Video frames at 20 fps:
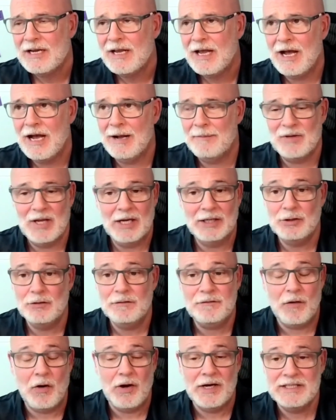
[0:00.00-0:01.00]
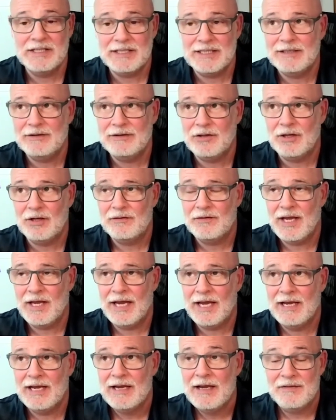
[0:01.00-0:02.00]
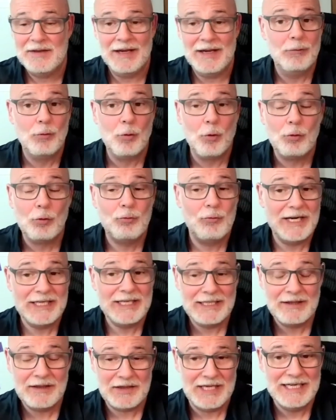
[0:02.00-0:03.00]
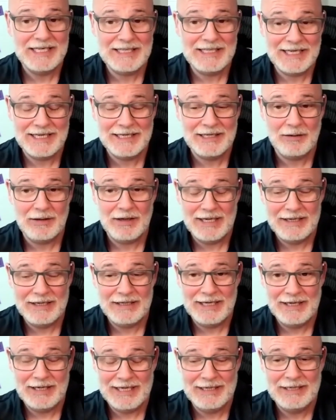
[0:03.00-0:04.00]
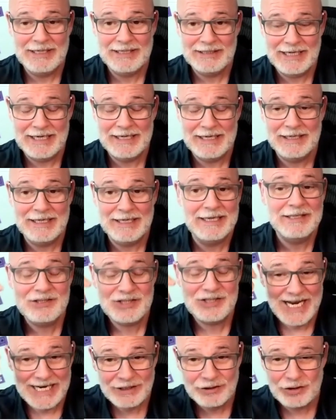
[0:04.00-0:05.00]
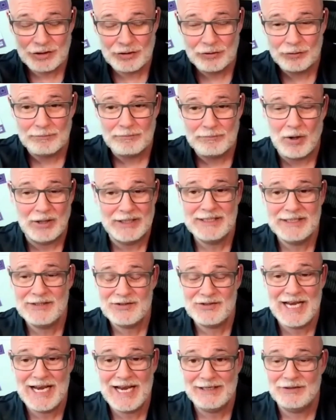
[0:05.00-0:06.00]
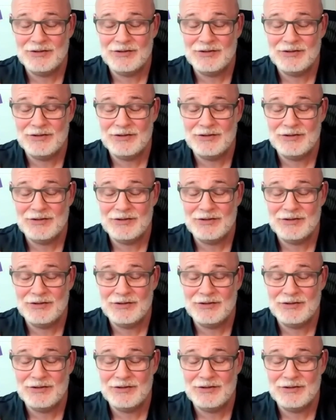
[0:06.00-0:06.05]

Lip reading: Are you finding that they're already thinking in an intentional mindset,